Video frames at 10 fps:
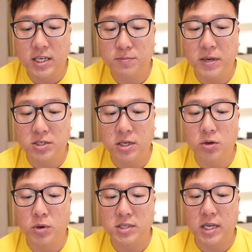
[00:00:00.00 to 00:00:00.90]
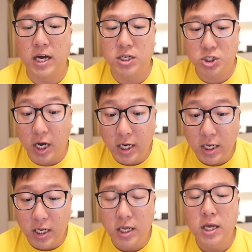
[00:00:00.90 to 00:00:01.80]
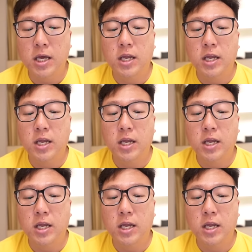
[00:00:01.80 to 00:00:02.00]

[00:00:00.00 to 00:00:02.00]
especially the ones that are shiny,